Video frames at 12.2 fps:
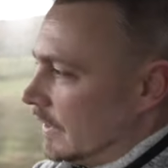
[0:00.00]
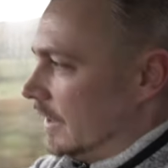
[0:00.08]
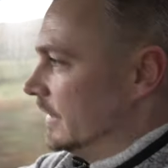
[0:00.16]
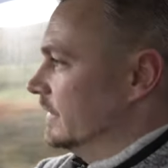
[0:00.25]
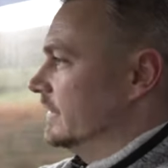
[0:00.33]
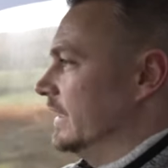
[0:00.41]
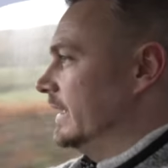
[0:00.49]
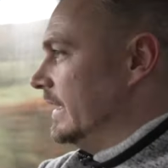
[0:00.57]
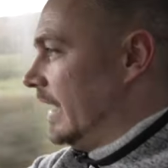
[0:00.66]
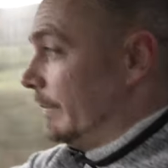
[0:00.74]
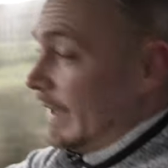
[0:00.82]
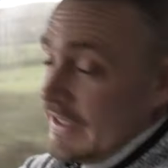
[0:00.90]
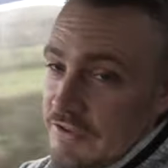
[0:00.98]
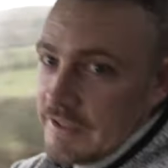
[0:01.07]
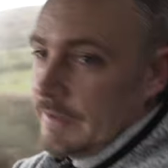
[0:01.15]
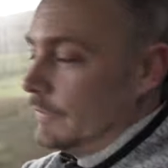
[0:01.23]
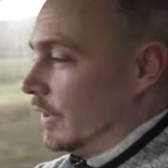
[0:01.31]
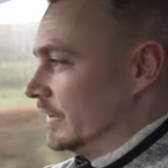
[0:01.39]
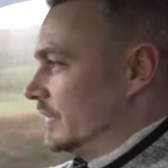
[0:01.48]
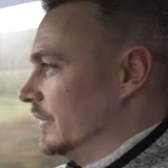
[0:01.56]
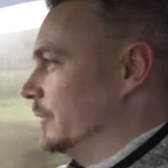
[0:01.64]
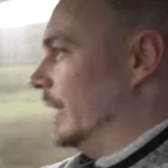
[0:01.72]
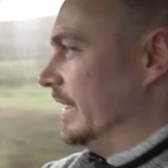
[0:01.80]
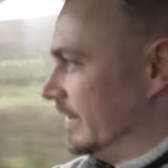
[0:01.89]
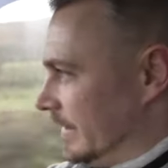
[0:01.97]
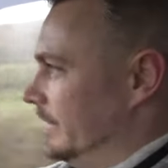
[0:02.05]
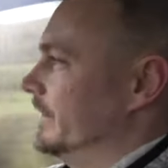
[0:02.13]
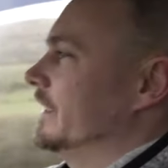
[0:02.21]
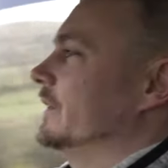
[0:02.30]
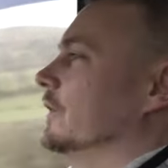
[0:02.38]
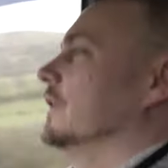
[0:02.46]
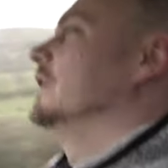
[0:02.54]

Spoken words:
honestly, I mentioned them once or twice in the video,